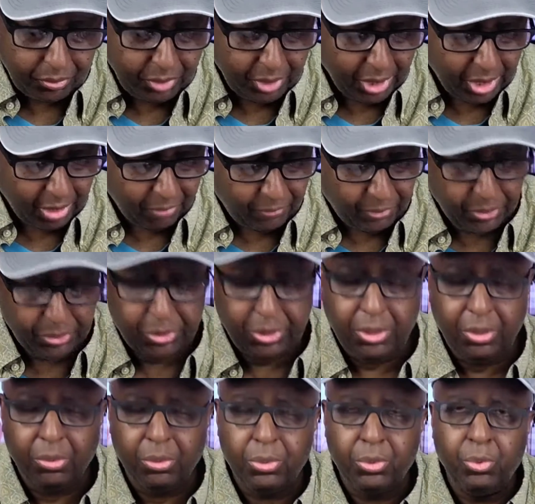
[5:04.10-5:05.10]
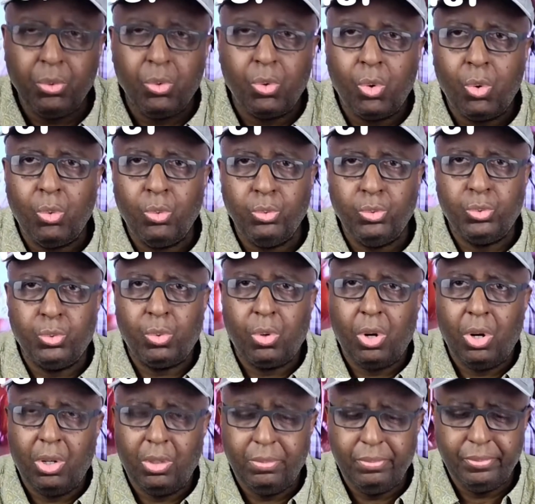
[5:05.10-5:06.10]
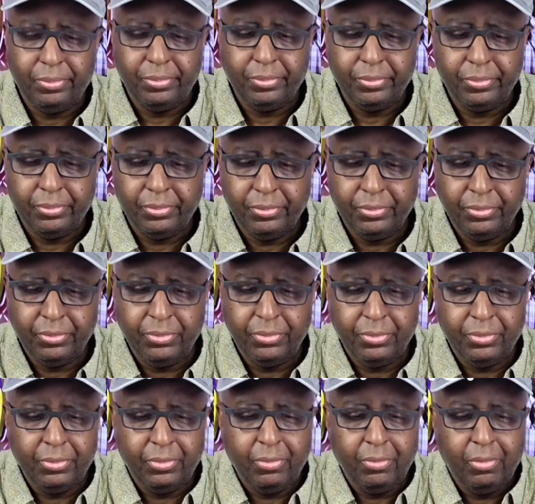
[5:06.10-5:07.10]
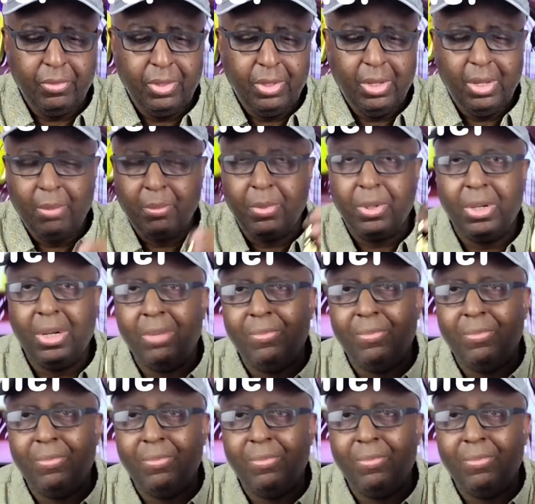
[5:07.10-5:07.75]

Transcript: And the first thing in order to do a cold draw, I'm gonna